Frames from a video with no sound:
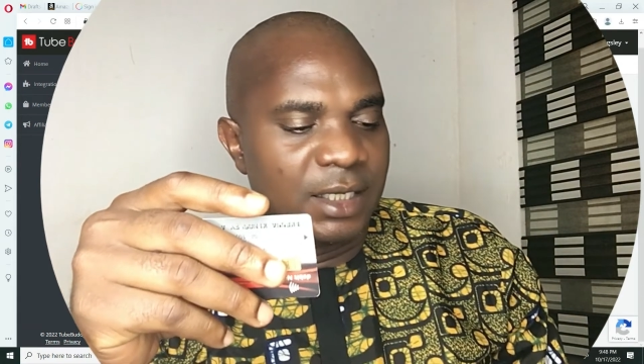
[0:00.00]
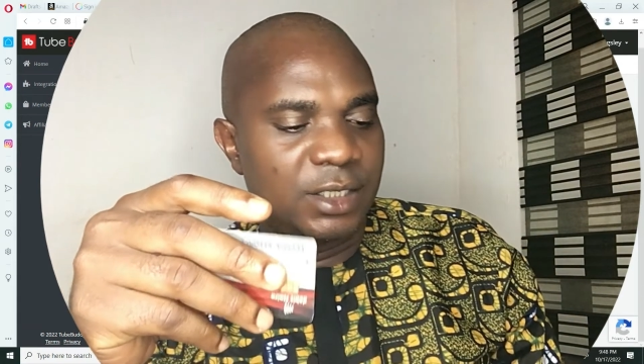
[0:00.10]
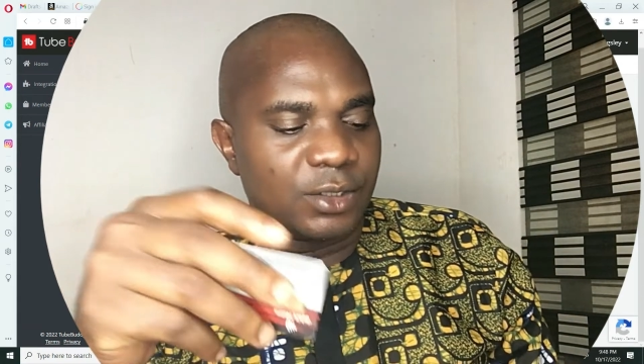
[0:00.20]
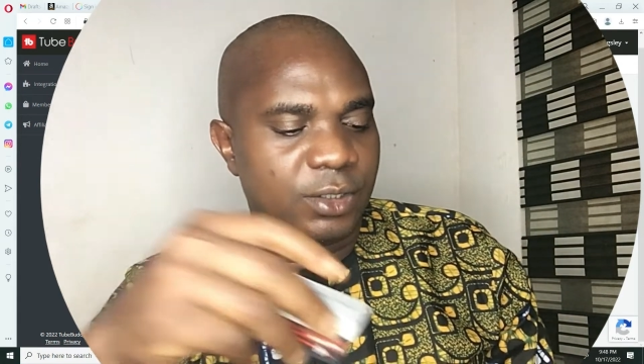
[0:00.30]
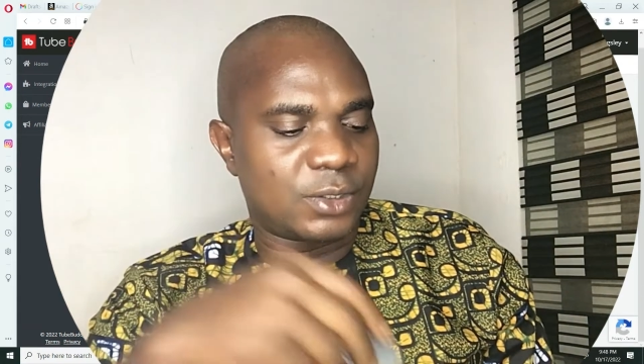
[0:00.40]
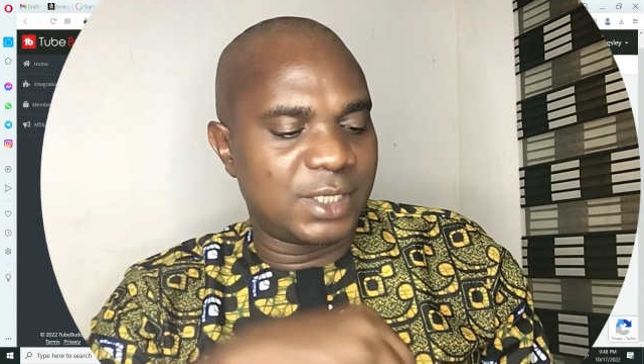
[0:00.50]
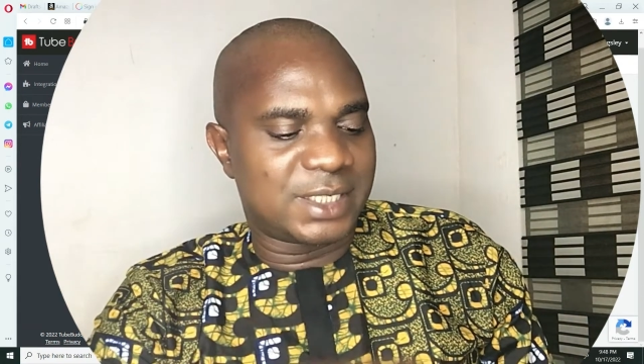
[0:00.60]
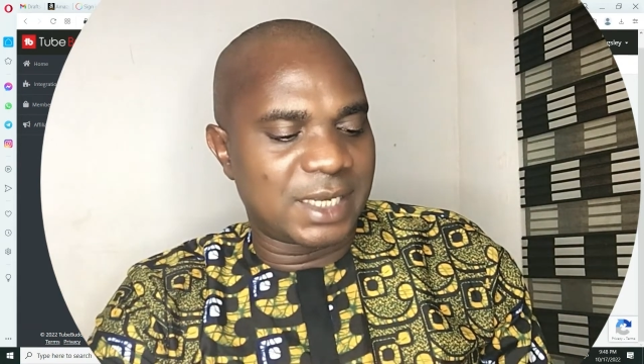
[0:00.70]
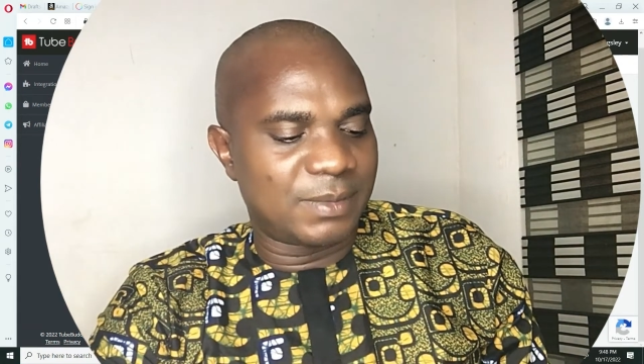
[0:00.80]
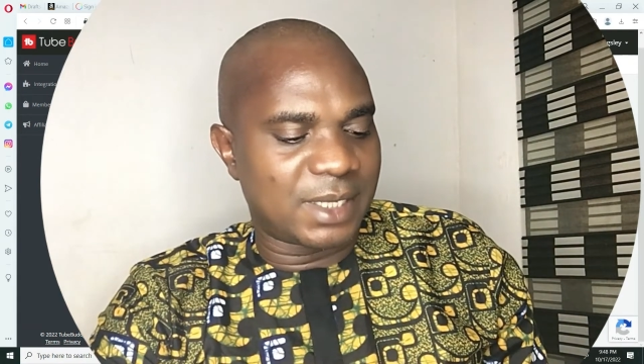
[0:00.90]
is also the
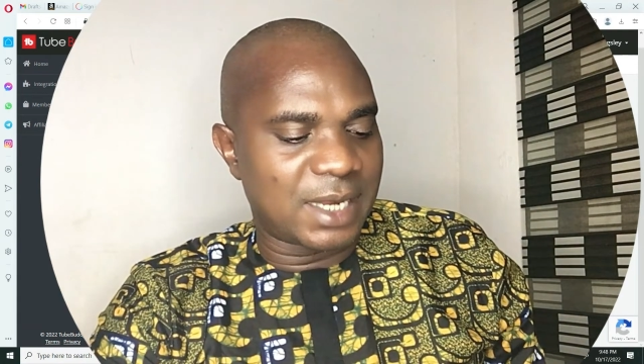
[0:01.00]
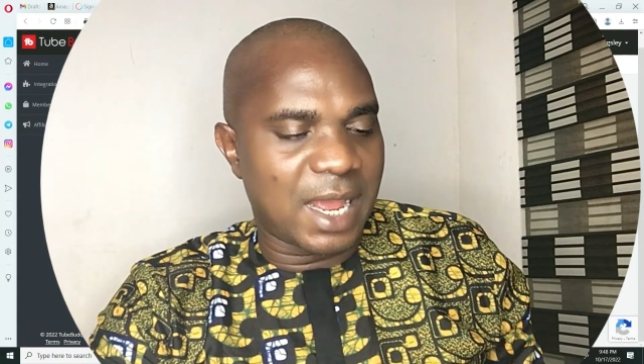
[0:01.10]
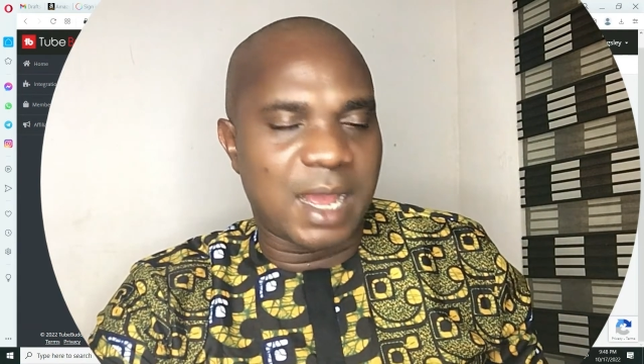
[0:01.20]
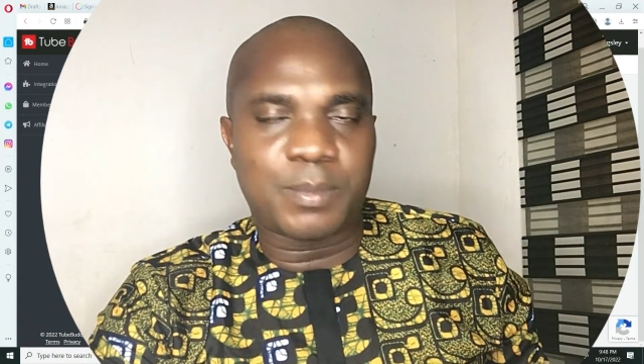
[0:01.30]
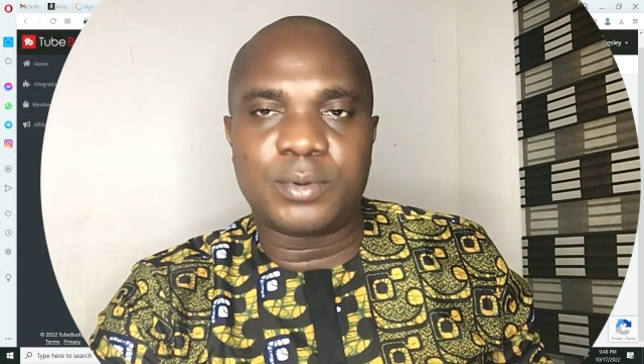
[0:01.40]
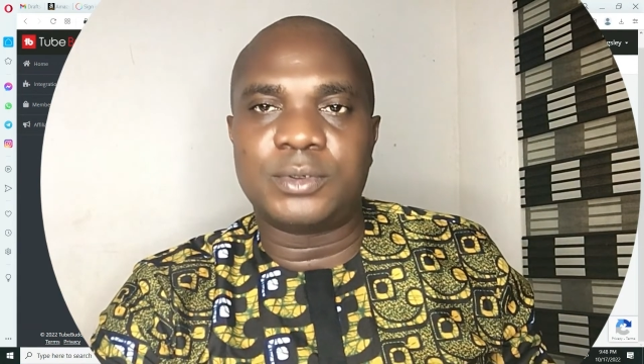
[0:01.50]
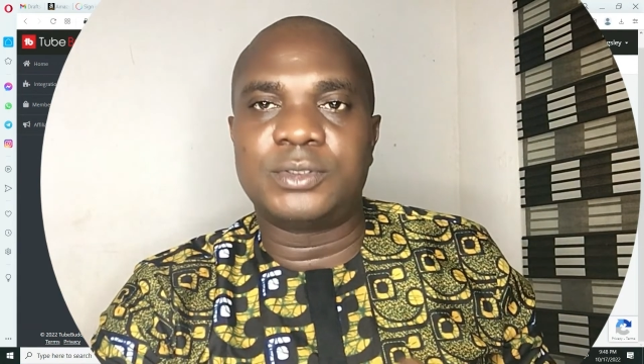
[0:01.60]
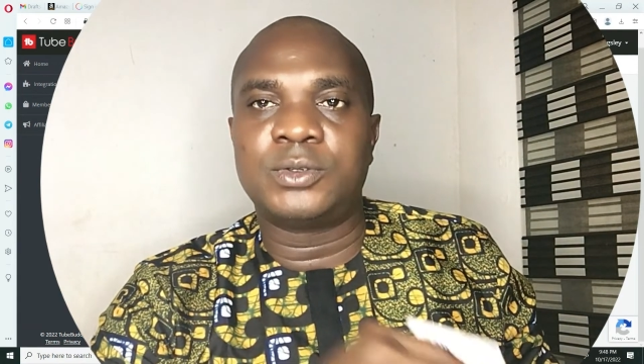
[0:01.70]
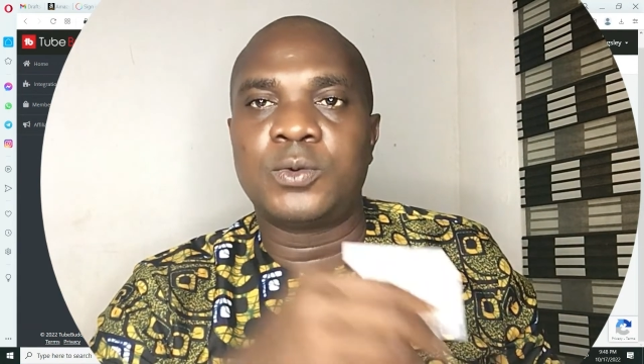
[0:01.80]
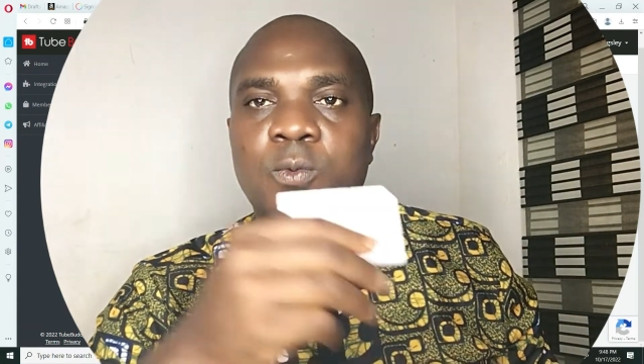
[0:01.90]
same thing that
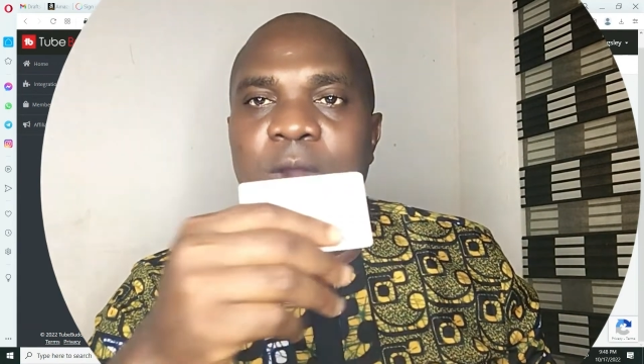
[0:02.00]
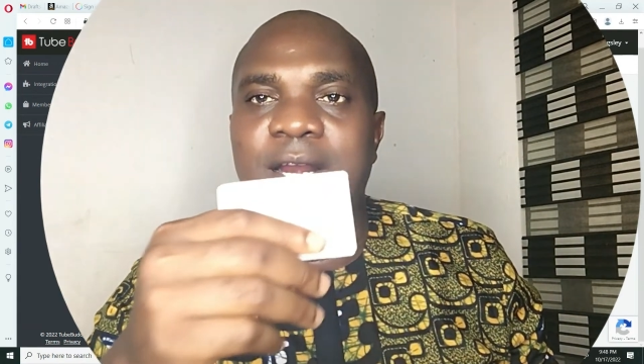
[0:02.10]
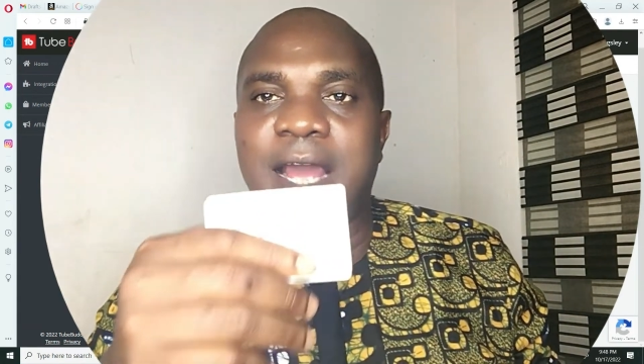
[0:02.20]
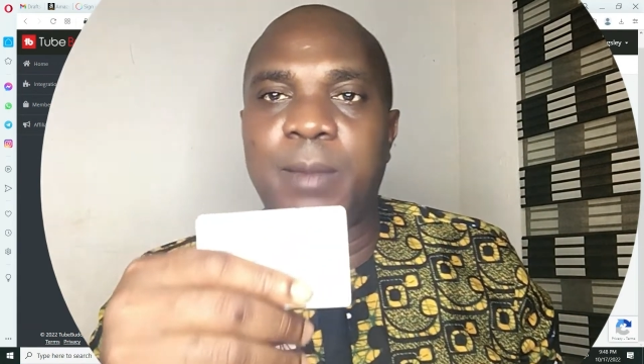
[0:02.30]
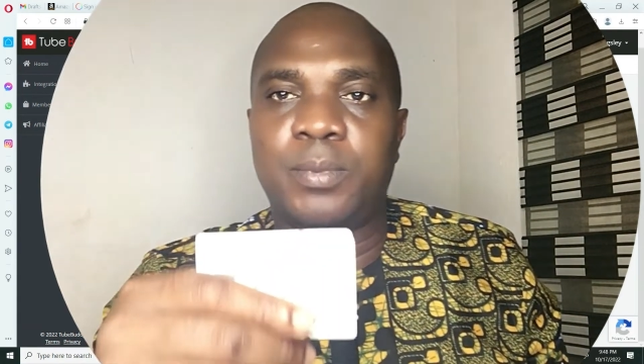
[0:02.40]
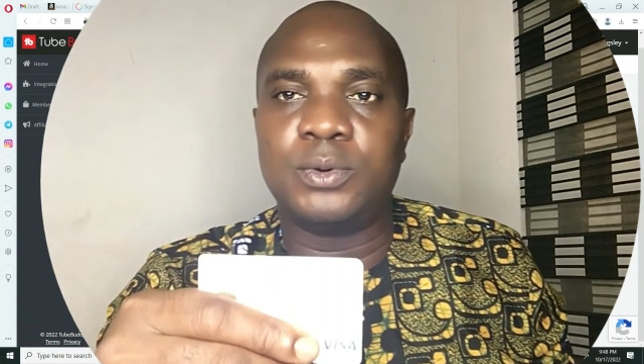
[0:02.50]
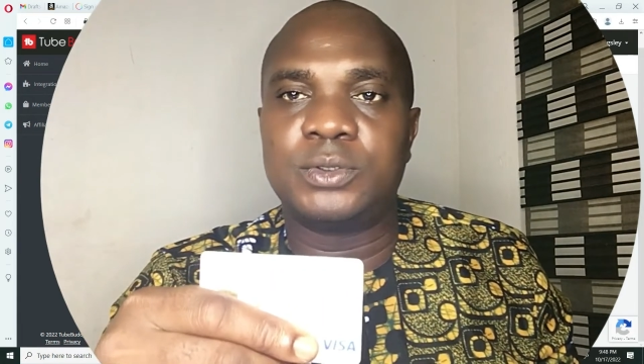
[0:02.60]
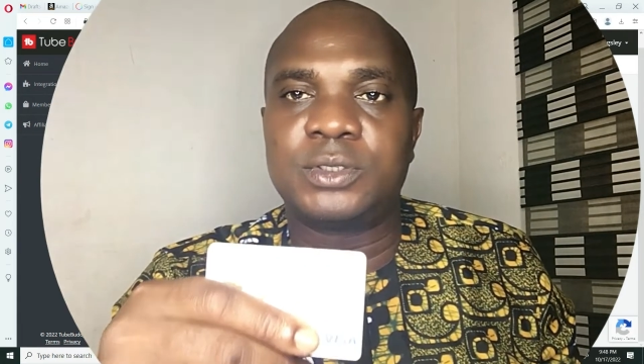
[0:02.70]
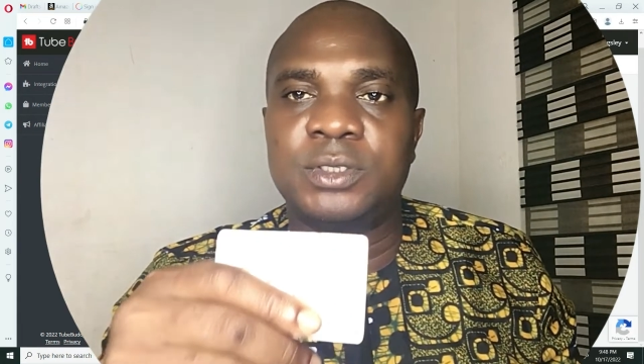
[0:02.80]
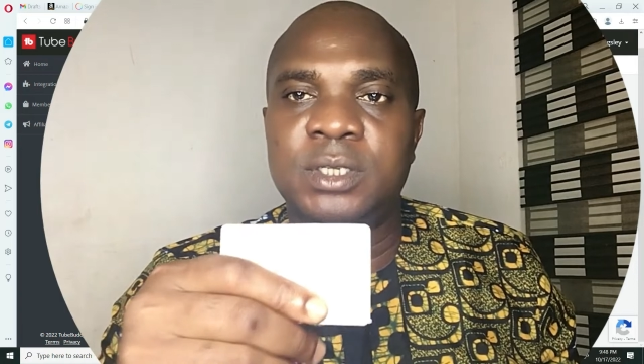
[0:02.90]
happened when I put